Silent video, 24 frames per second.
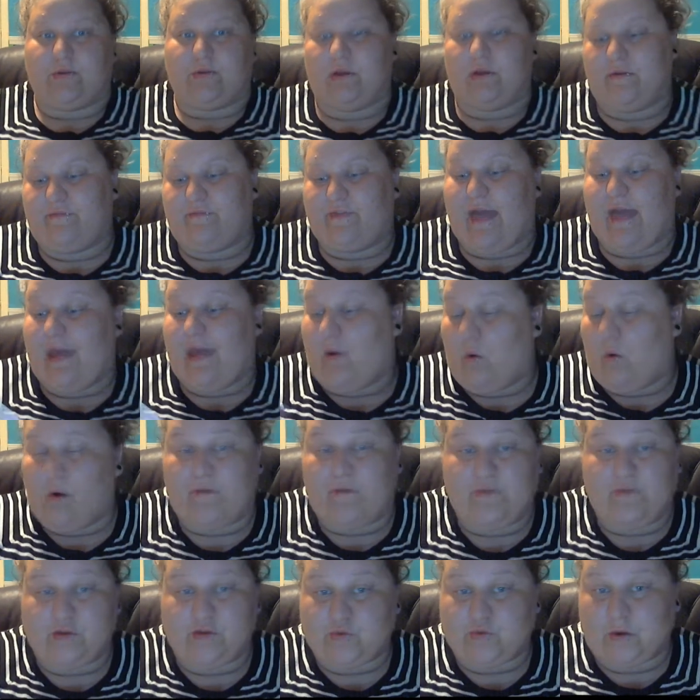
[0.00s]
good for that. Or
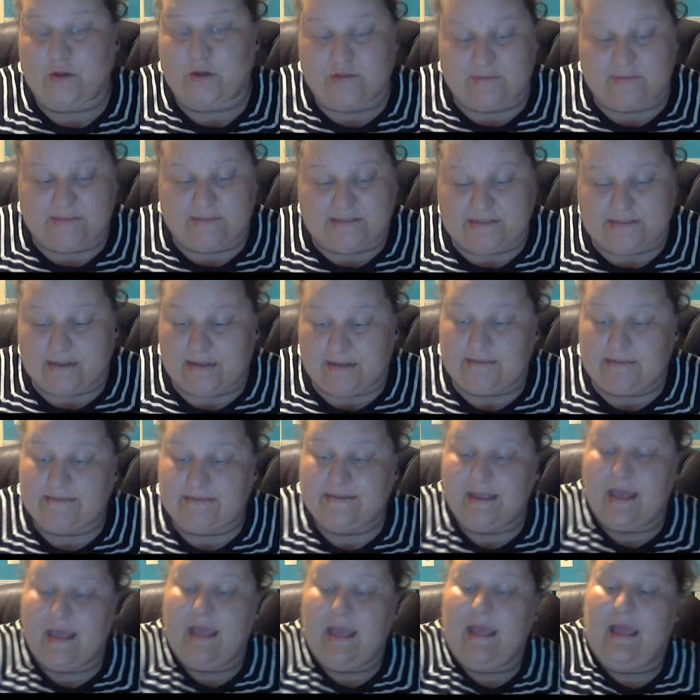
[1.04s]
if you just want to use them as
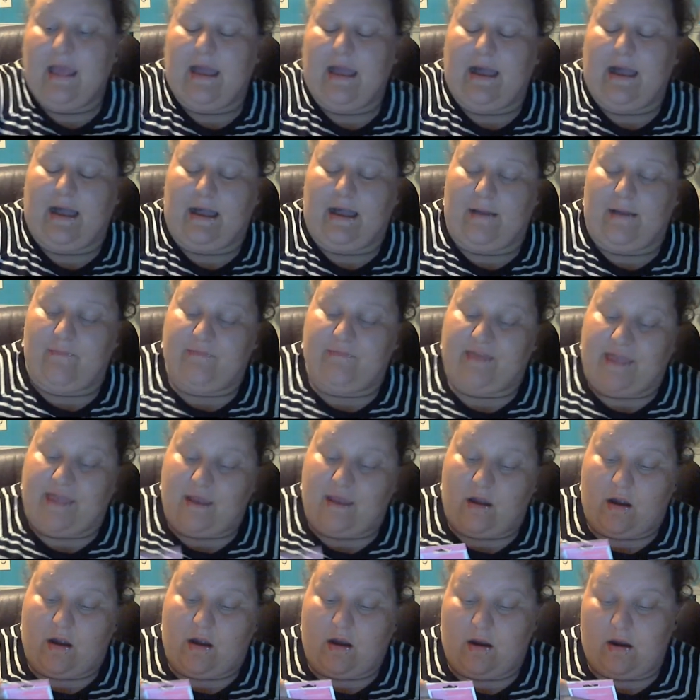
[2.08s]
studs, um,
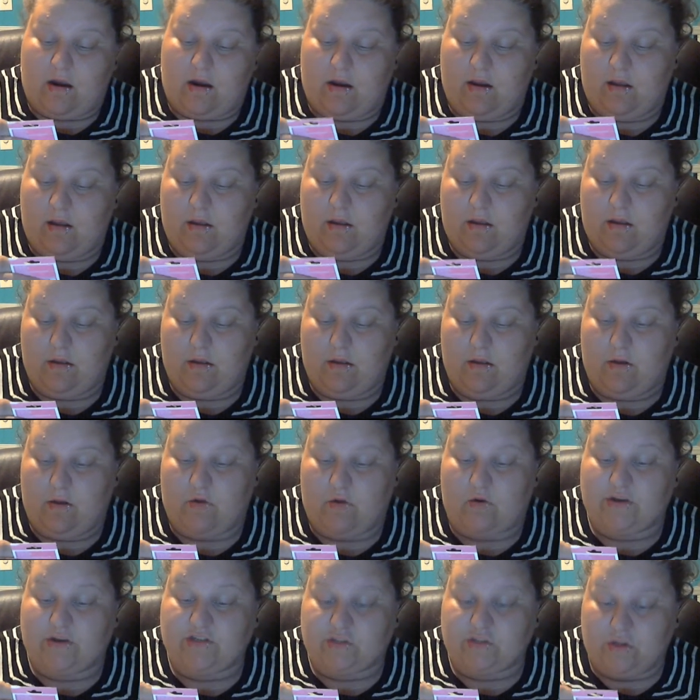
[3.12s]
they are
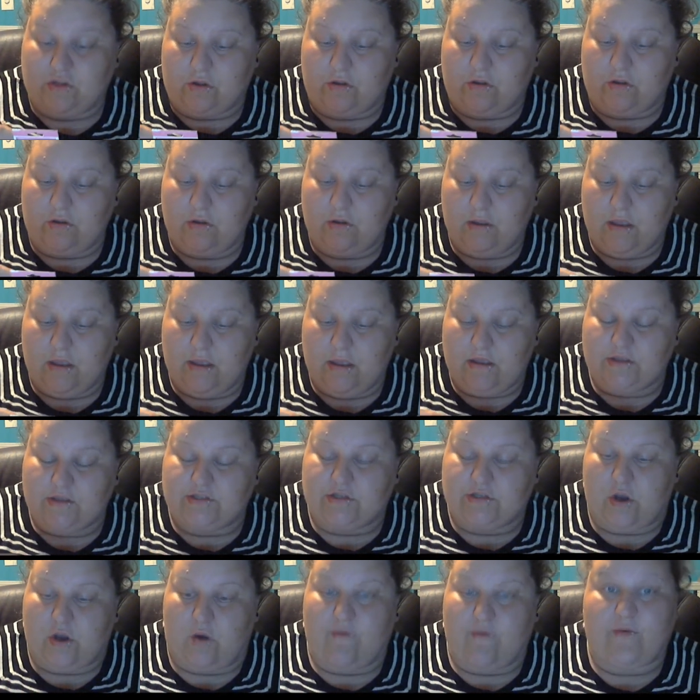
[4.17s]
crystal.
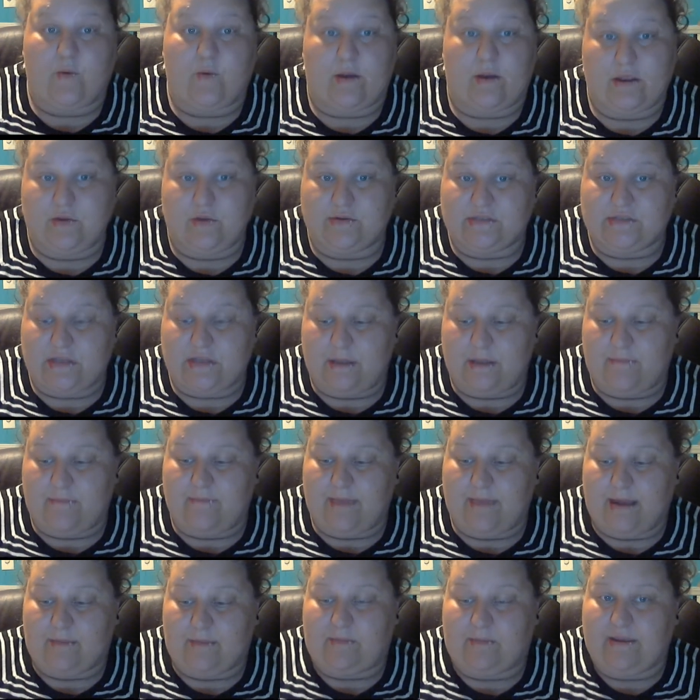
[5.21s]
So if you want to use them
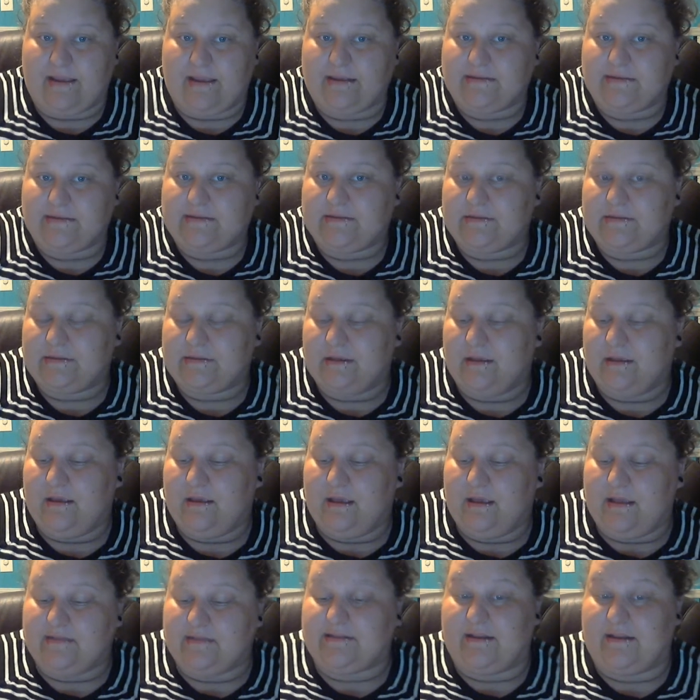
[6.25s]
at a place
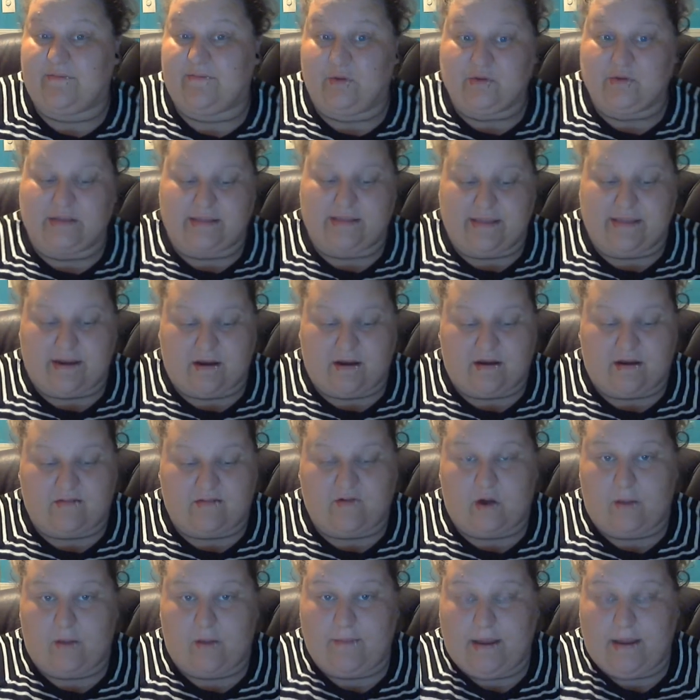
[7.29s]
instead of using their
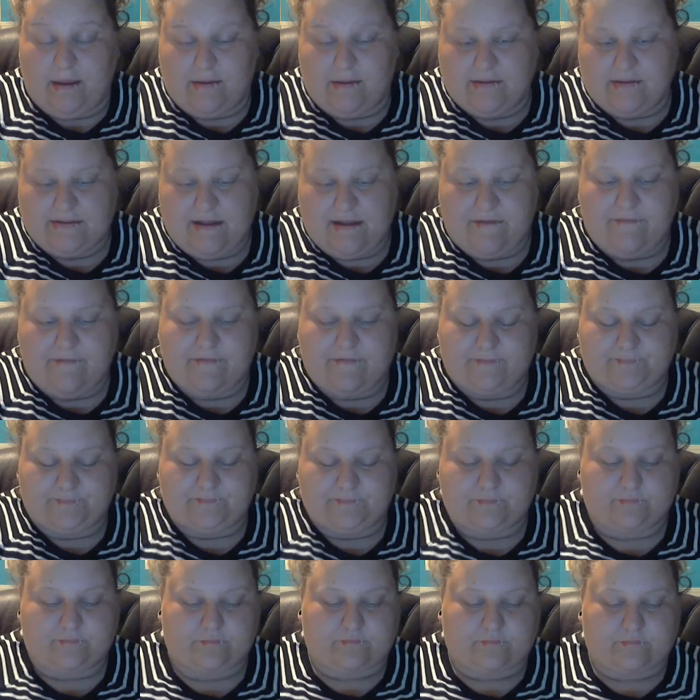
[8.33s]
crummy stuff.
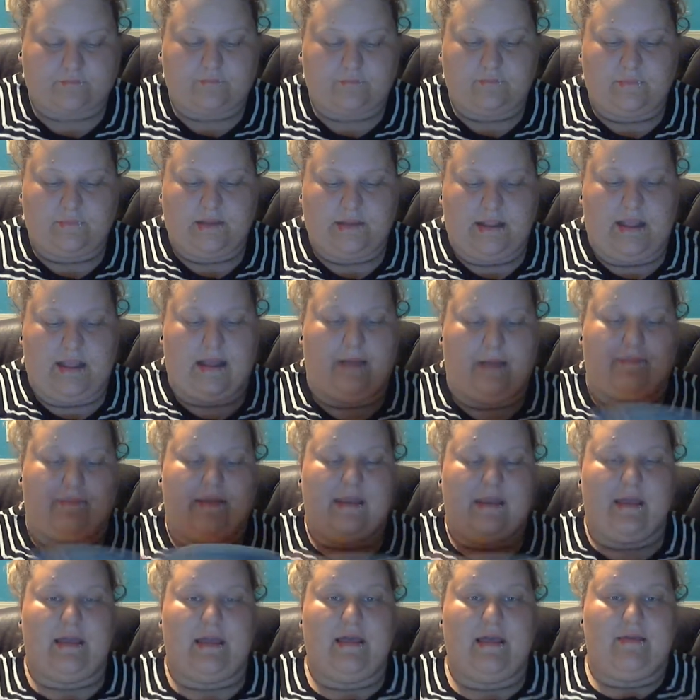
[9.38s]

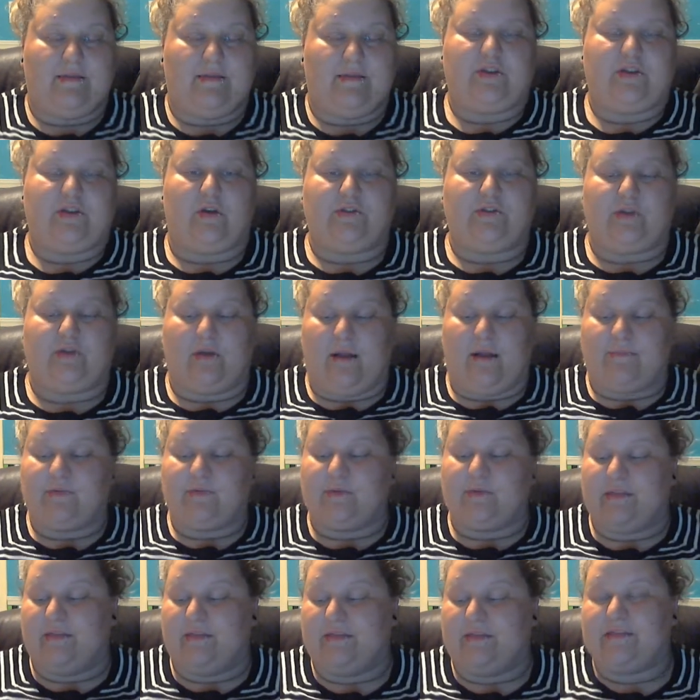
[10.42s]
Um, this also comes
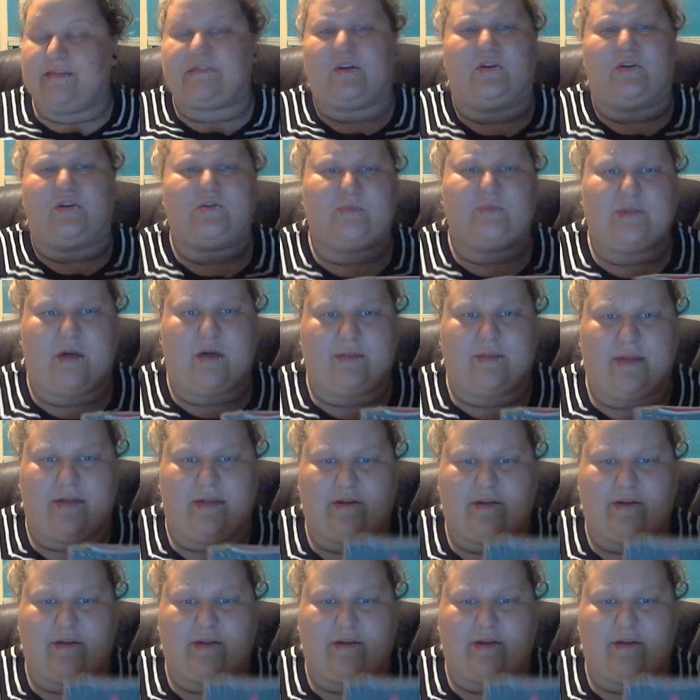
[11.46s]
with, and this goes with all the other